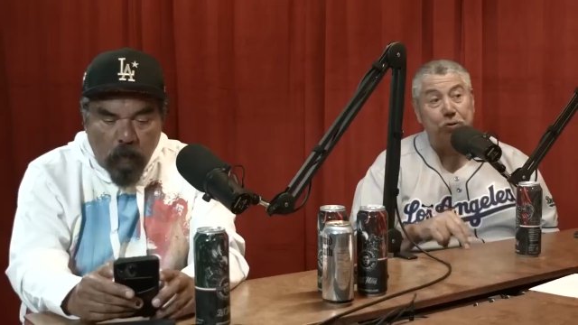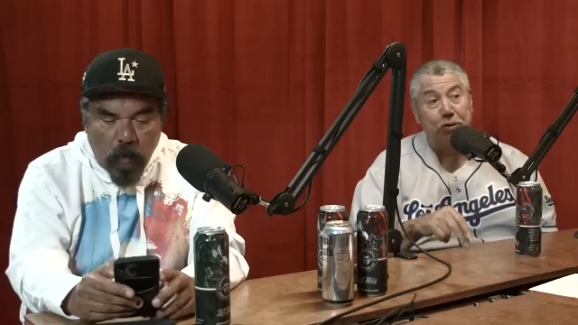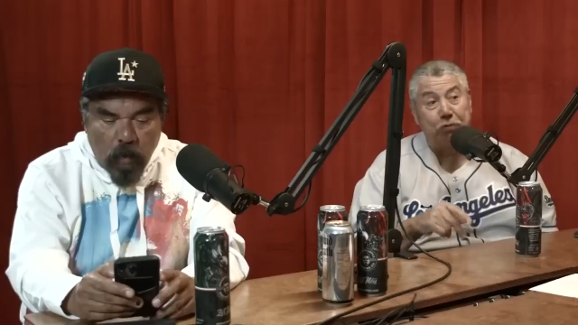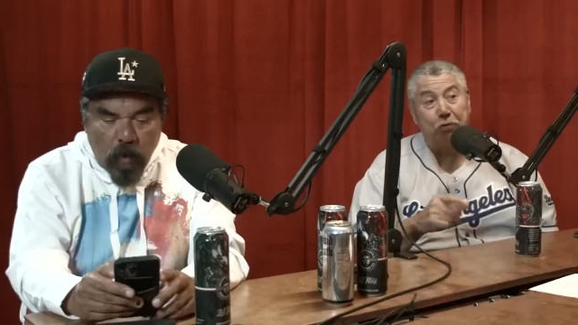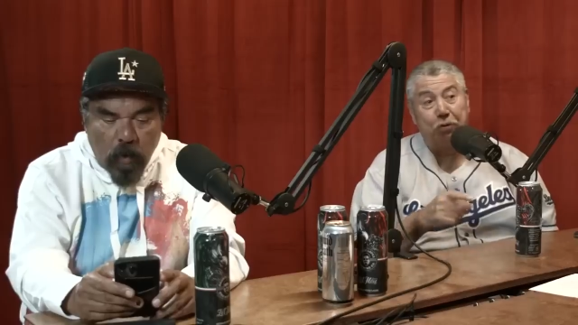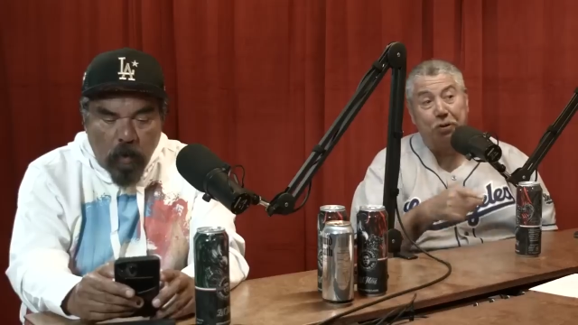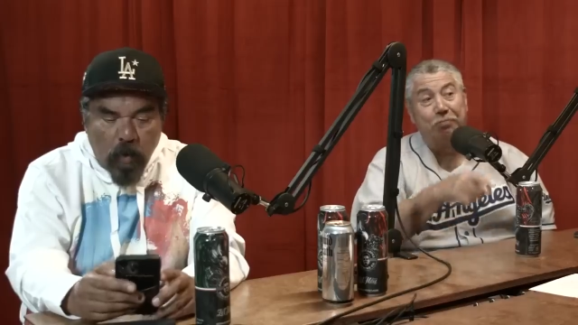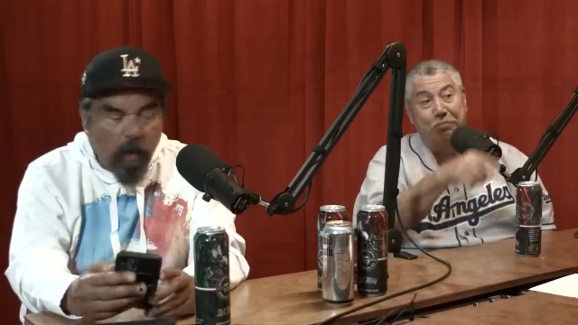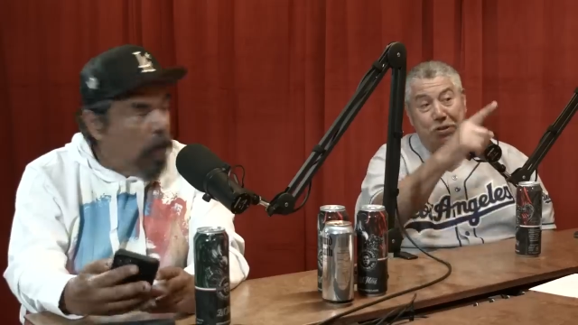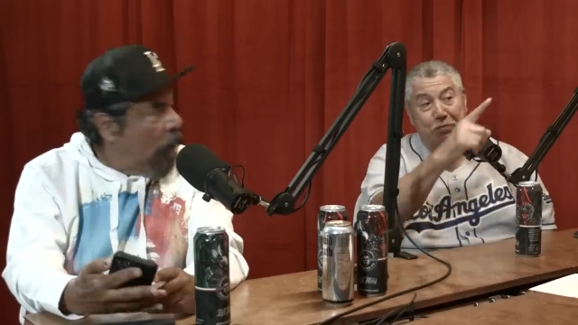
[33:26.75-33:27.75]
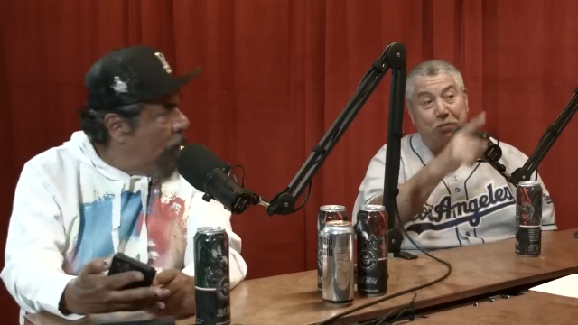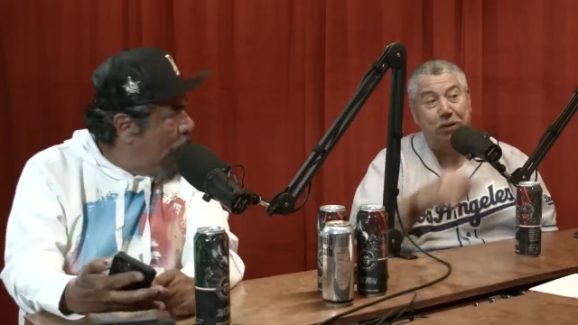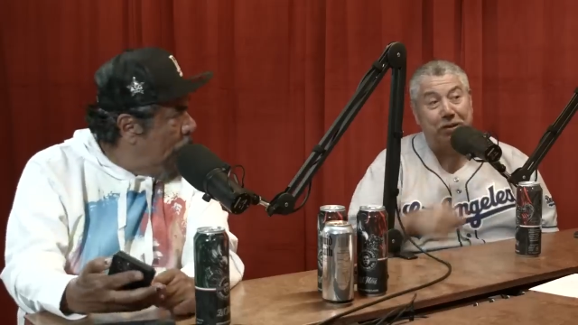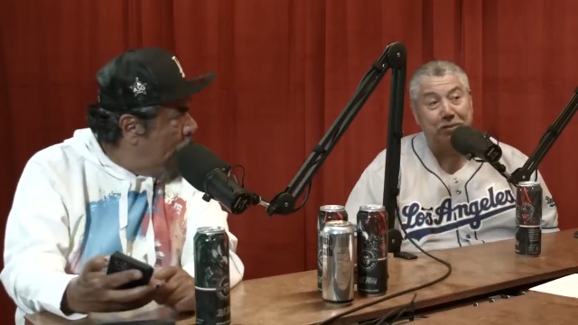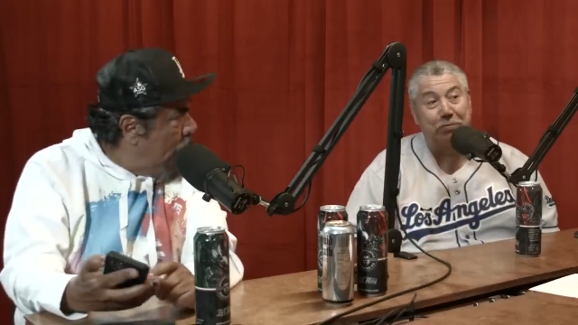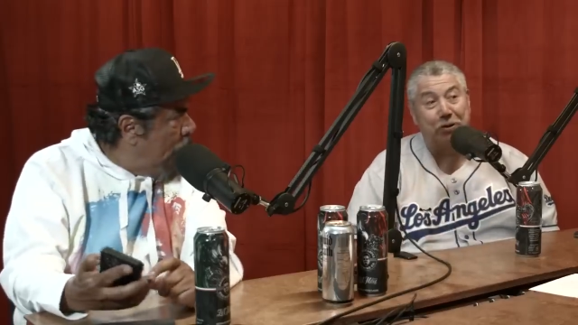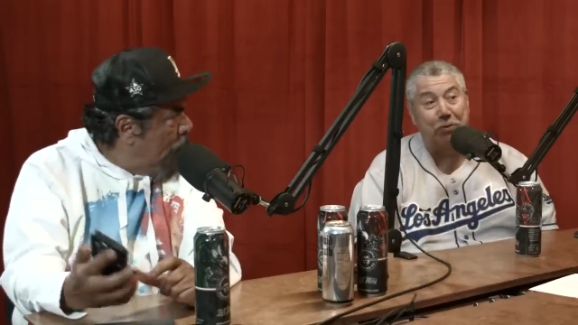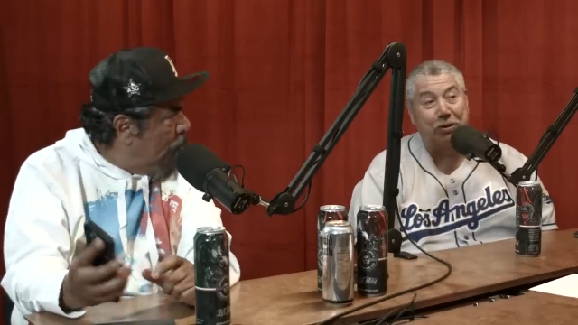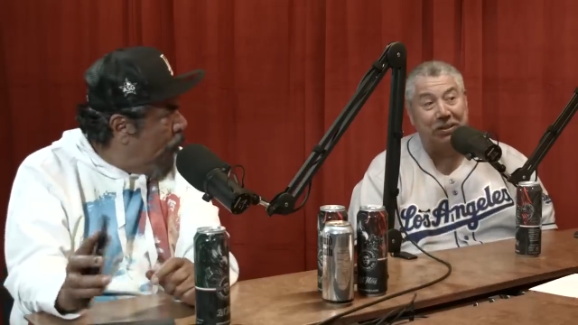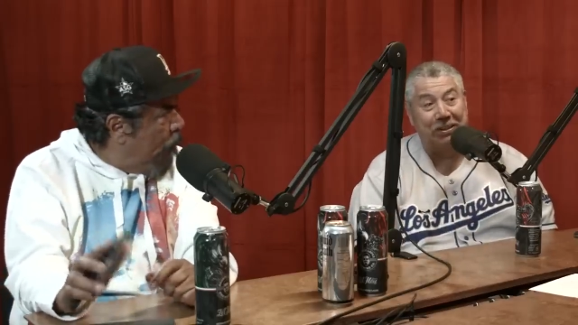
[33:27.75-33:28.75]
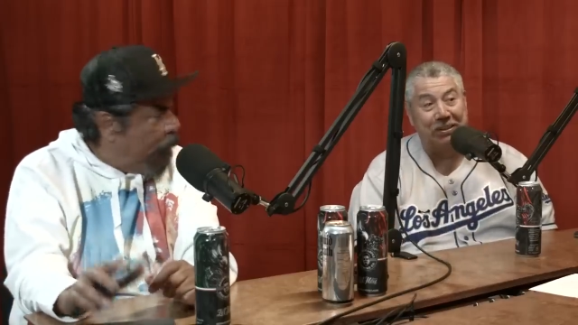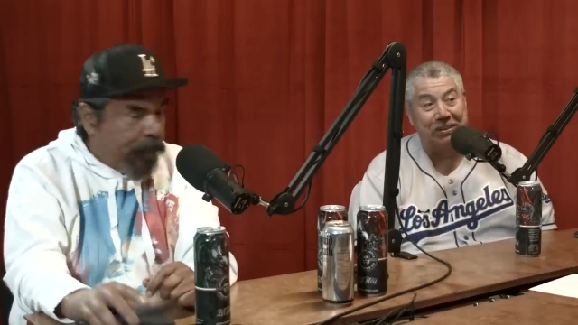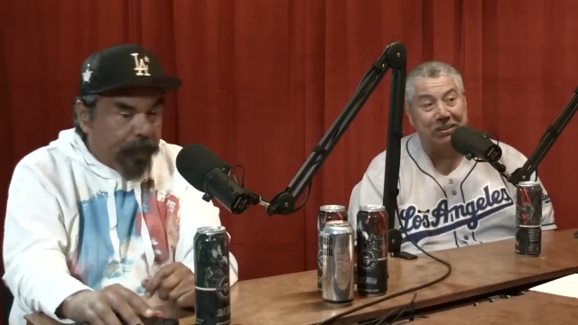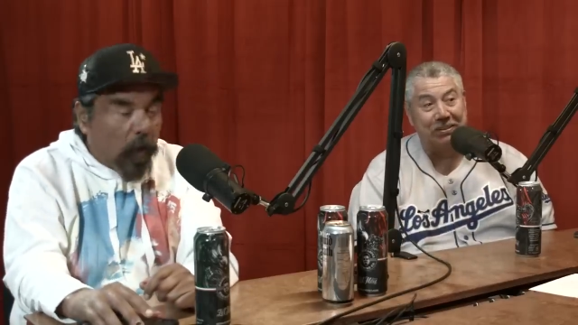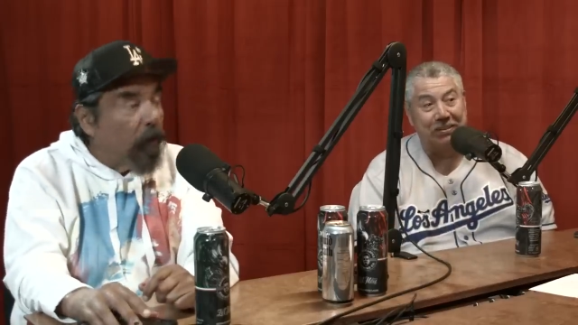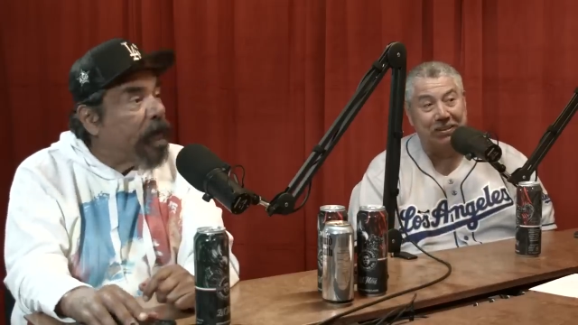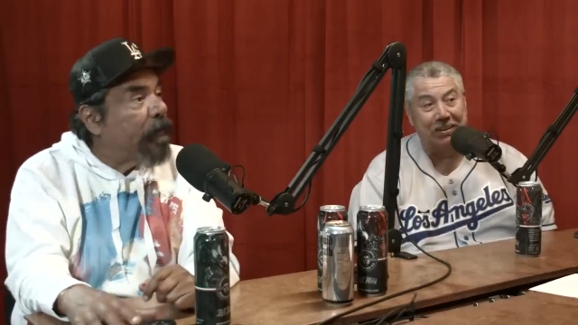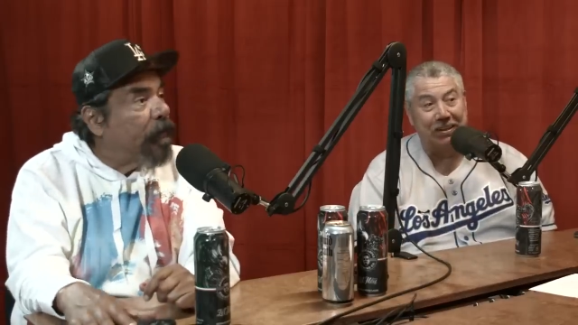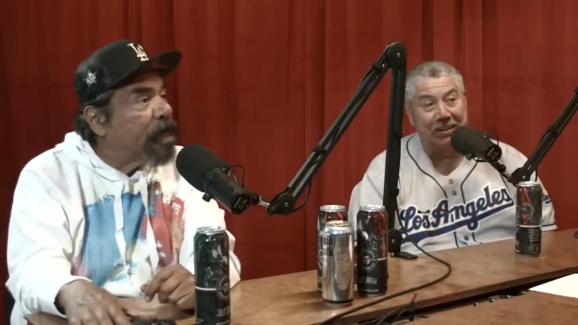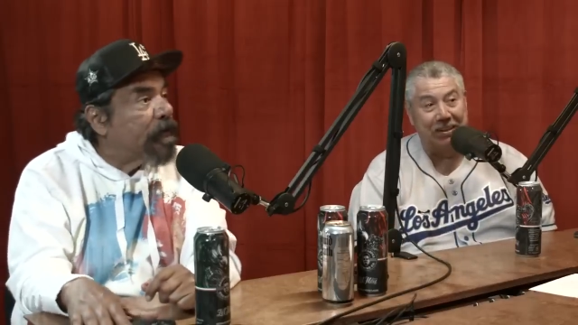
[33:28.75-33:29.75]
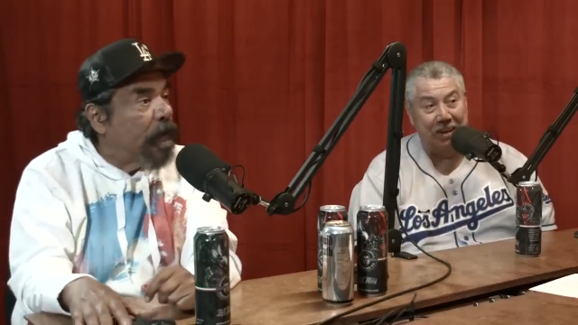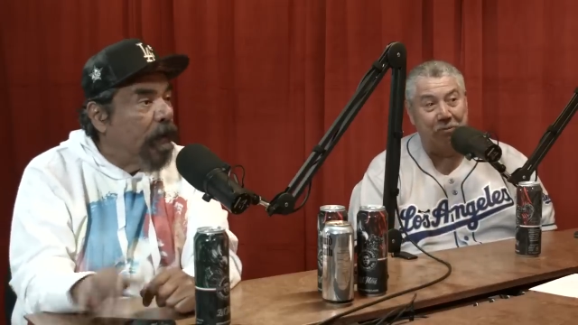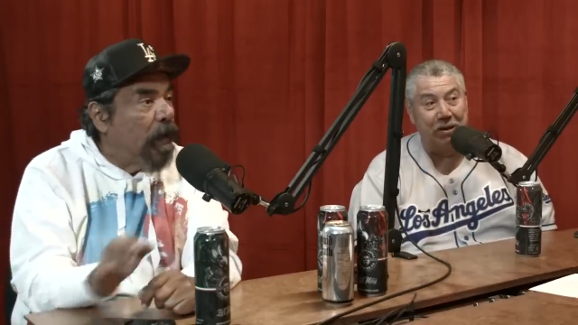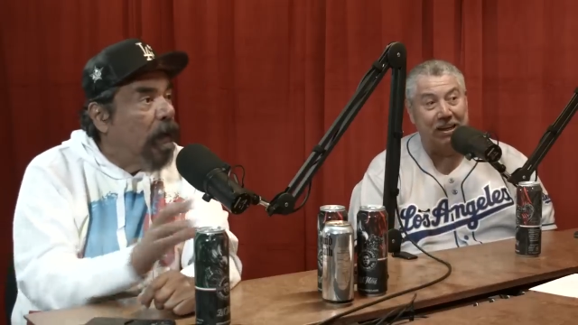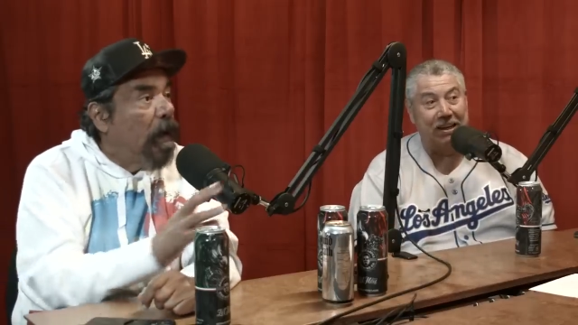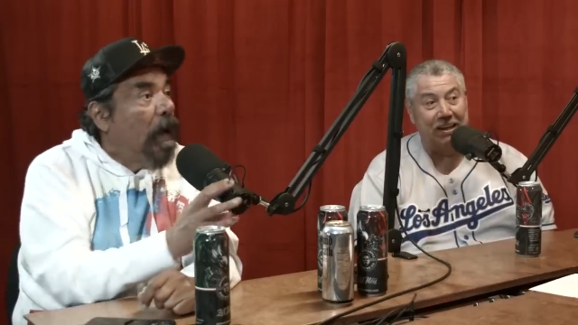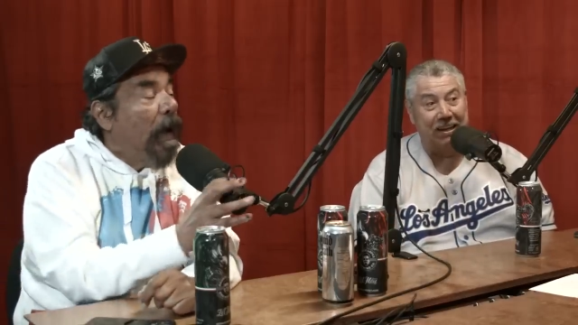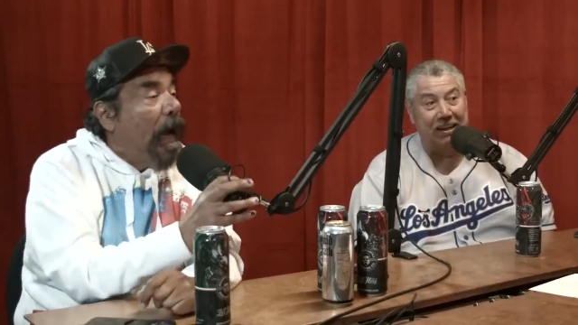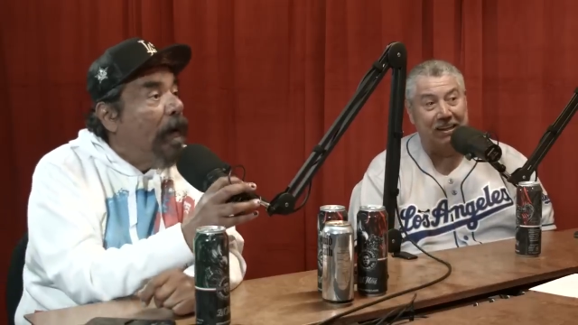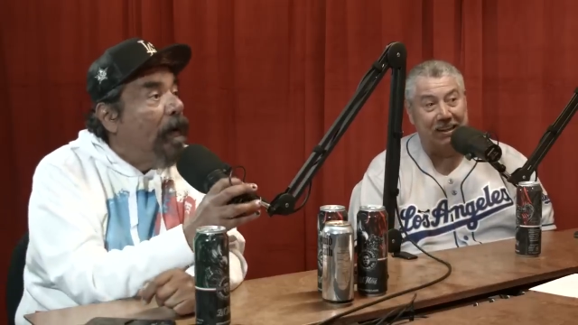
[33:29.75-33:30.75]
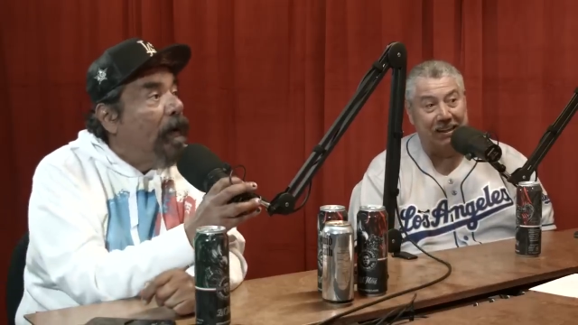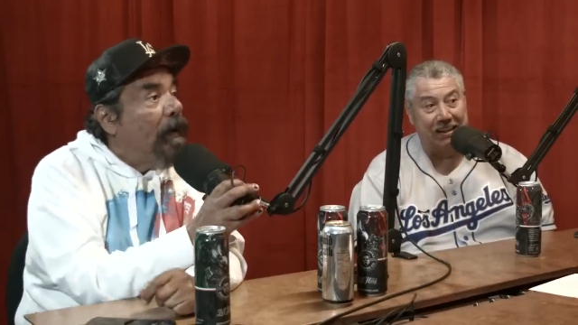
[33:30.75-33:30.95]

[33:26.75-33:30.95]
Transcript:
Speaker 1: just before he tested for COVID. Oh yeah,
Speaker 2: I was in